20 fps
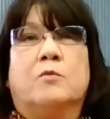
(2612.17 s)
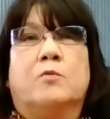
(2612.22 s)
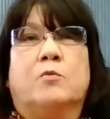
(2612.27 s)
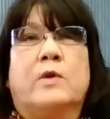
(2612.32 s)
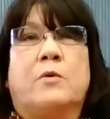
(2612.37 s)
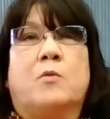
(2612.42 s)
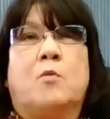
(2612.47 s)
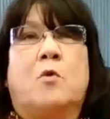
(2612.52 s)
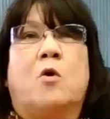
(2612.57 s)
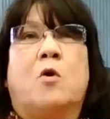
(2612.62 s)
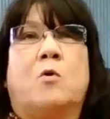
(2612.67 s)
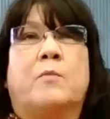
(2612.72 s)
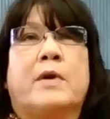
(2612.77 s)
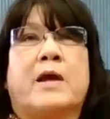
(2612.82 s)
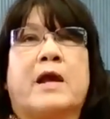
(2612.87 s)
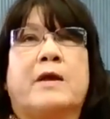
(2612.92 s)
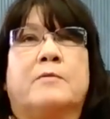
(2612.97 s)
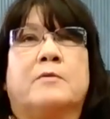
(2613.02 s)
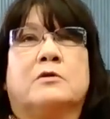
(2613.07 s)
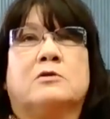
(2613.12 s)
We won't be
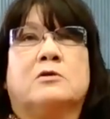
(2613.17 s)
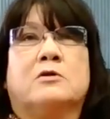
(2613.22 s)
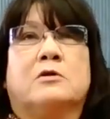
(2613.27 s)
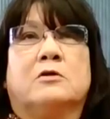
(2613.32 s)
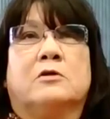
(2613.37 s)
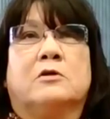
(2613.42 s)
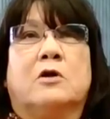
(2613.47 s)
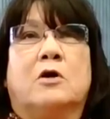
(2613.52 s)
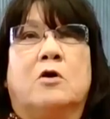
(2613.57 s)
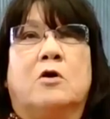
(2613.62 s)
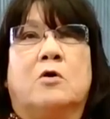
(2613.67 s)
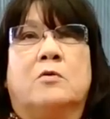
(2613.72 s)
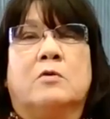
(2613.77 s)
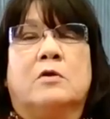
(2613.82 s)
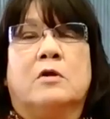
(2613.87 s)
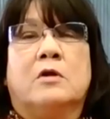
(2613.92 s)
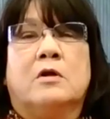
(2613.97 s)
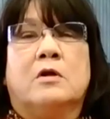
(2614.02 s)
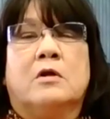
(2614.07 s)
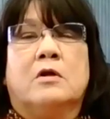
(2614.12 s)
able to
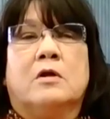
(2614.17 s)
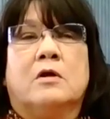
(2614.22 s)
loan